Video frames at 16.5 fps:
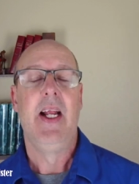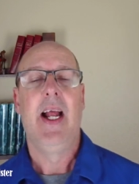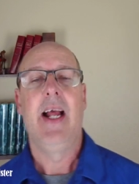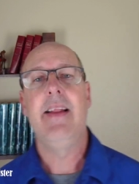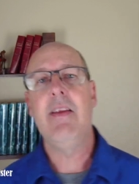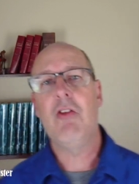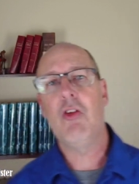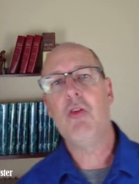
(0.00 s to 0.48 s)

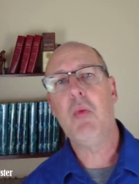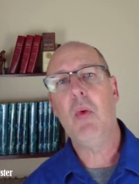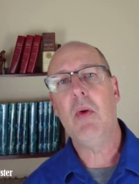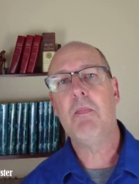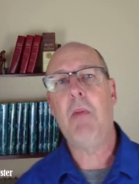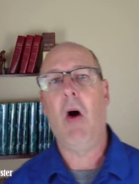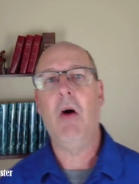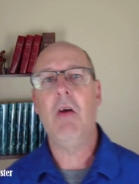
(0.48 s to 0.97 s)
And this is
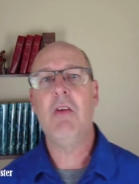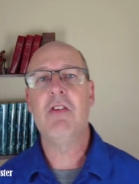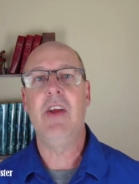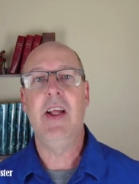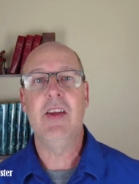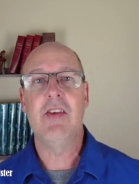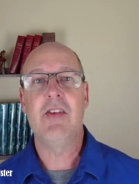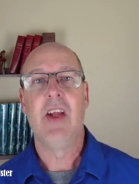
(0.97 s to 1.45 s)
what Paul
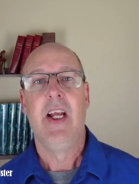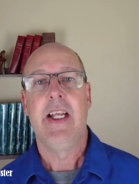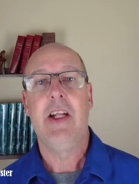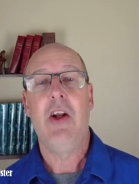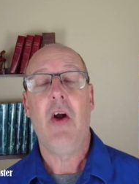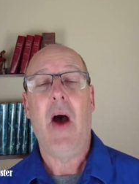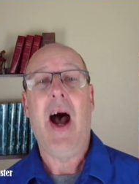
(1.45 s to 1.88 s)
says you know,